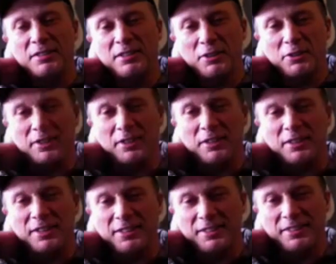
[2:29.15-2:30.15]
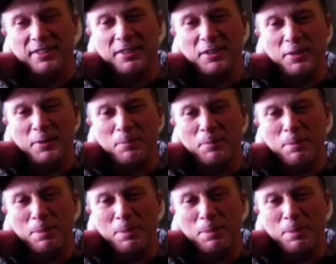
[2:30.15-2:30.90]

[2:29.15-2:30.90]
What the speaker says: hour a day um,